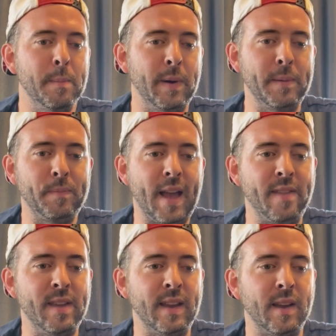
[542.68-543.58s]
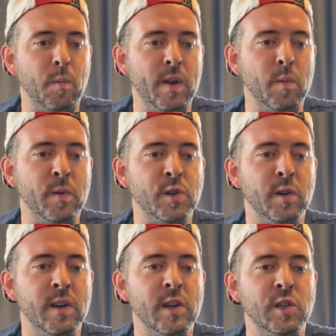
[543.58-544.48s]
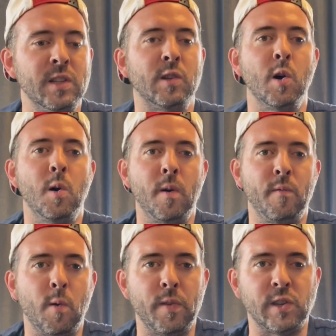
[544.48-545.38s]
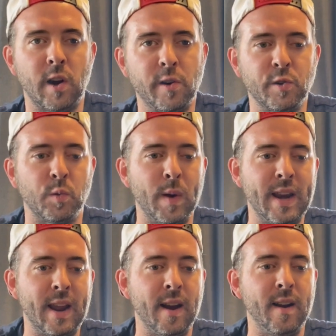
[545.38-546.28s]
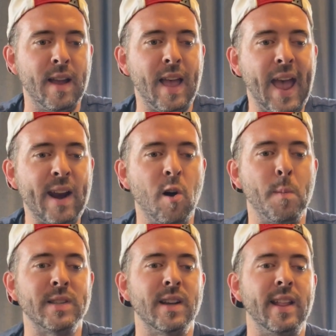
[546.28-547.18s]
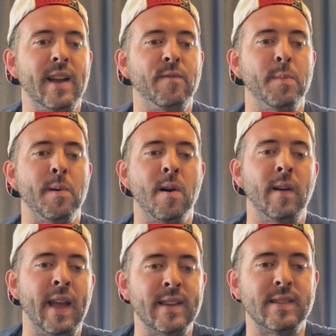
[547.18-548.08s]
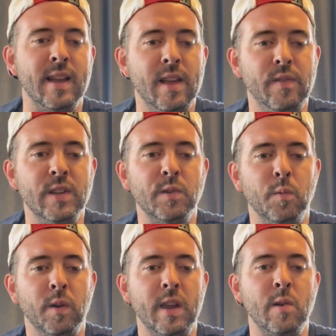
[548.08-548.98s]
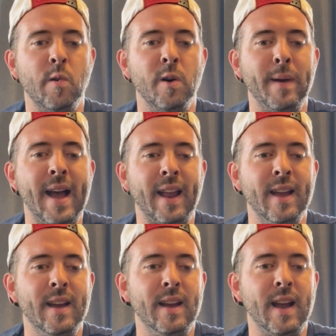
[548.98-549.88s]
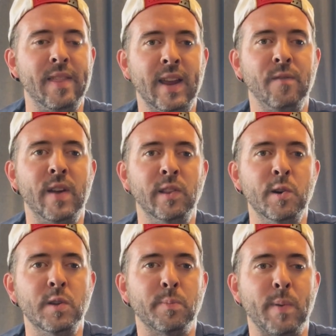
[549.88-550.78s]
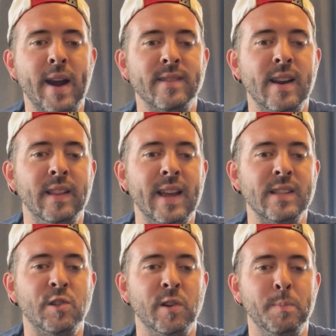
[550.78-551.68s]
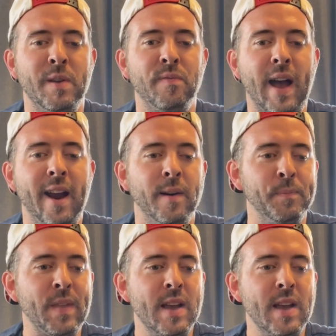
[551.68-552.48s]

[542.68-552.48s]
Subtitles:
But I think we should just go for the Chargers win here at home on Sunday Night Football against this rookie quarterback. I think if they lose, Brandon Staley should be fired.